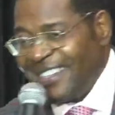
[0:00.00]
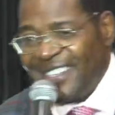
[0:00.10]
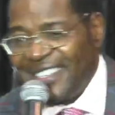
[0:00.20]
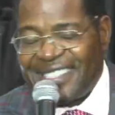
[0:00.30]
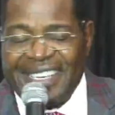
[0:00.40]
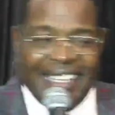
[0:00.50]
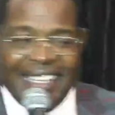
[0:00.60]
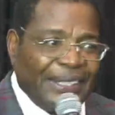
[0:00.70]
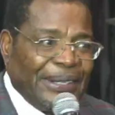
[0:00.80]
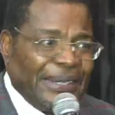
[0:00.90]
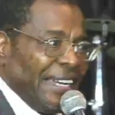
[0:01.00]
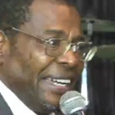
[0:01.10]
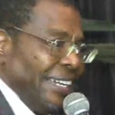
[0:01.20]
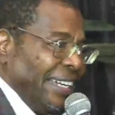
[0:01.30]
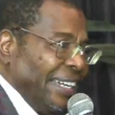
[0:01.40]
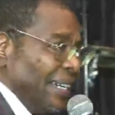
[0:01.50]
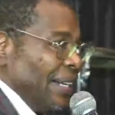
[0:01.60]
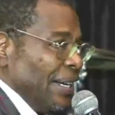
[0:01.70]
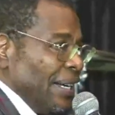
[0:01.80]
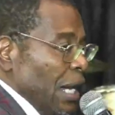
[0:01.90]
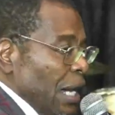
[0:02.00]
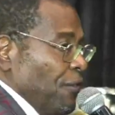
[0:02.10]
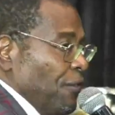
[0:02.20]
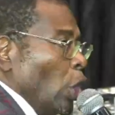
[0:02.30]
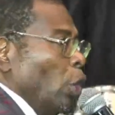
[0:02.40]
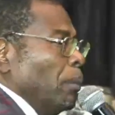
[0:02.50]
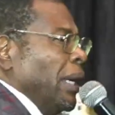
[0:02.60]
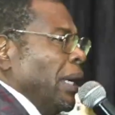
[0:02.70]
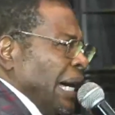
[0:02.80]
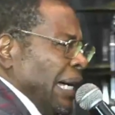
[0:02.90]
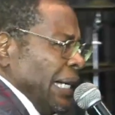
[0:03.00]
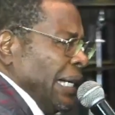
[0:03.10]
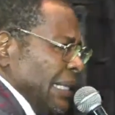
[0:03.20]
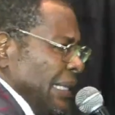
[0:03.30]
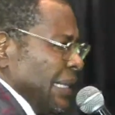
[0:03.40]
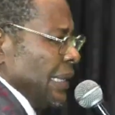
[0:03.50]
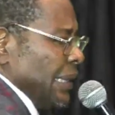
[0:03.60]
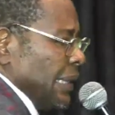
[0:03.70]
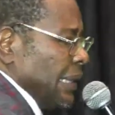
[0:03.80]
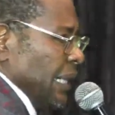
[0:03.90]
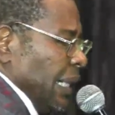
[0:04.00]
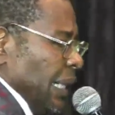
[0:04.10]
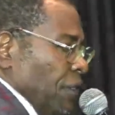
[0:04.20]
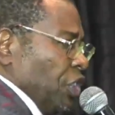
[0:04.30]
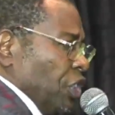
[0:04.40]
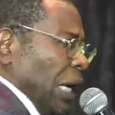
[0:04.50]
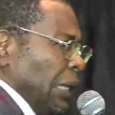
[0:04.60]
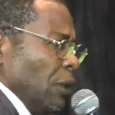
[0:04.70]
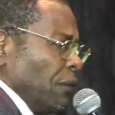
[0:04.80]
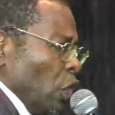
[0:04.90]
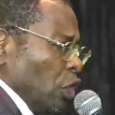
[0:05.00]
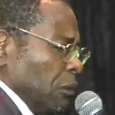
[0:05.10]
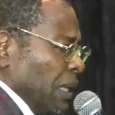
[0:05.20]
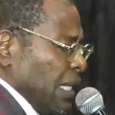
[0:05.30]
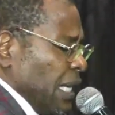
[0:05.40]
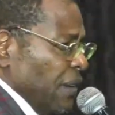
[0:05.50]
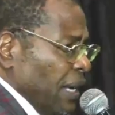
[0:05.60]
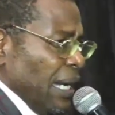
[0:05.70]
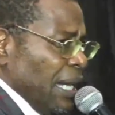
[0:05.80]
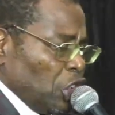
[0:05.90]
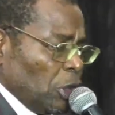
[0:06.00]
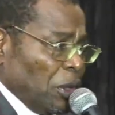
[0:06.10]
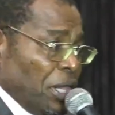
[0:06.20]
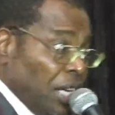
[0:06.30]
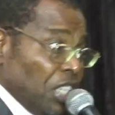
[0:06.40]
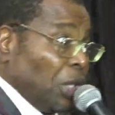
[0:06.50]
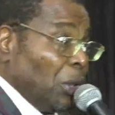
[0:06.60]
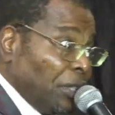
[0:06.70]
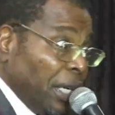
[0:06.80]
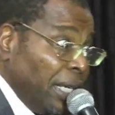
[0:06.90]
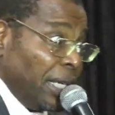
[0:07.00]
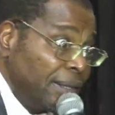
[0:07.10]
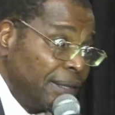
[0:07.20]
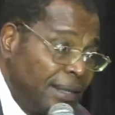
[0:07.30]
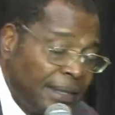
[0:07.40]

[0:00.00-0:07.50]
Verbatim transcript: Say hallelujah. The Alpha, the Omega. Every child of God must have a relationship with the ancient of days.